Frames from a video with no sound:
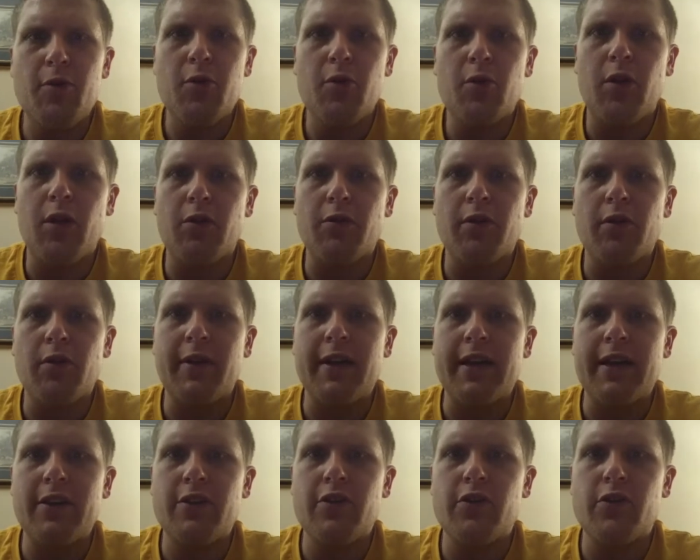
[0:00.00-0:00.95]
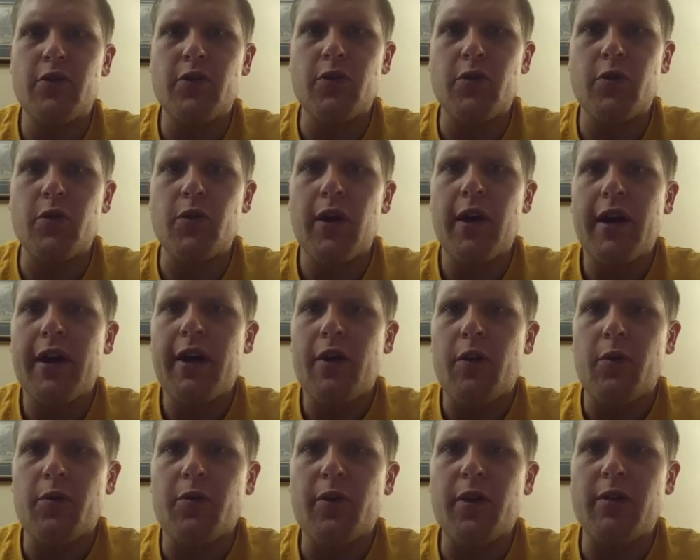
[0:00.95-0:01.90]
who aren't really into
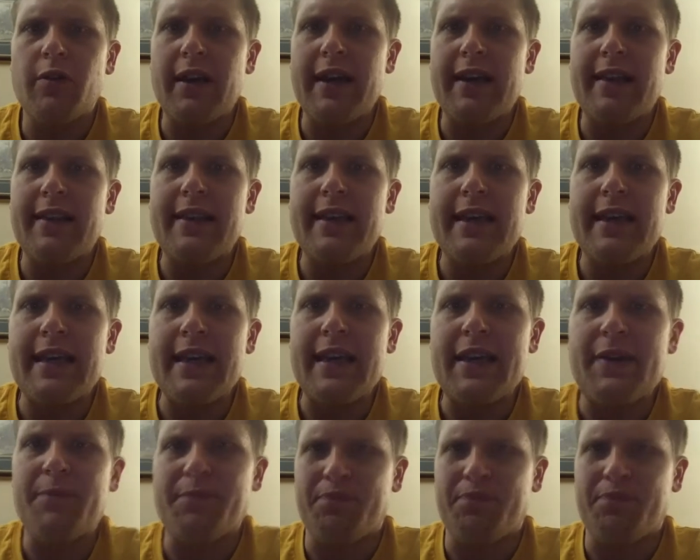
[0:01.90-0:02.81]
really the